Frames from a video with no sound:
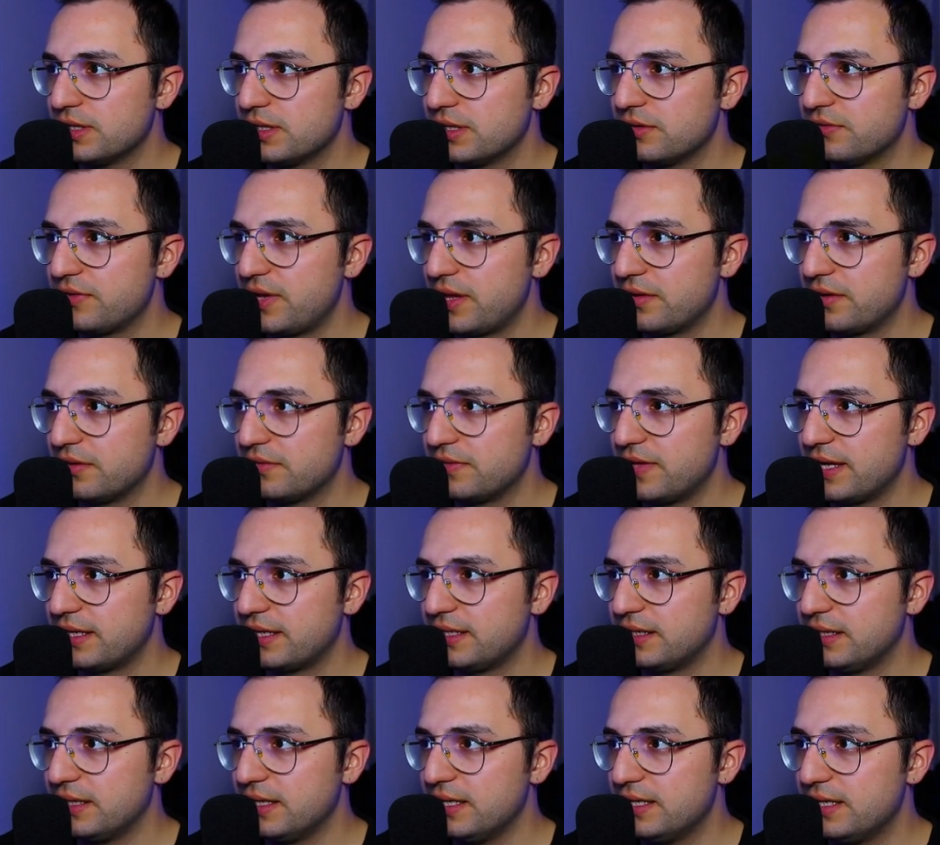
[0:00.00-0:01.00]
rather than
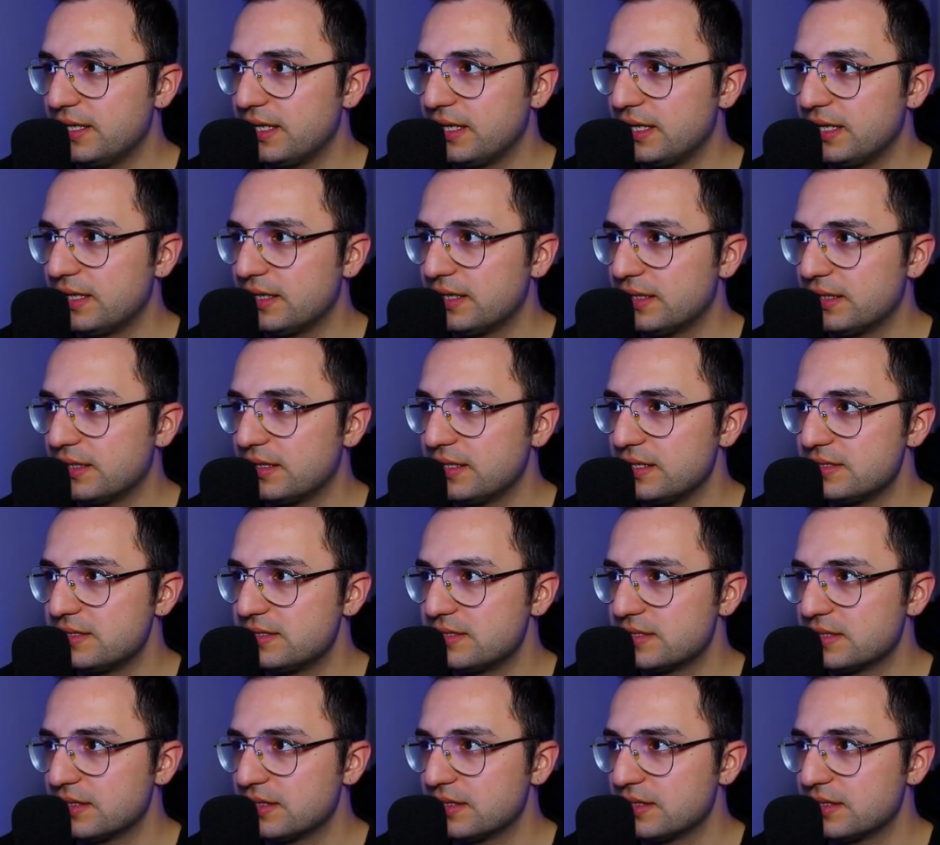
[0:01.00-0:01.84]
clicking these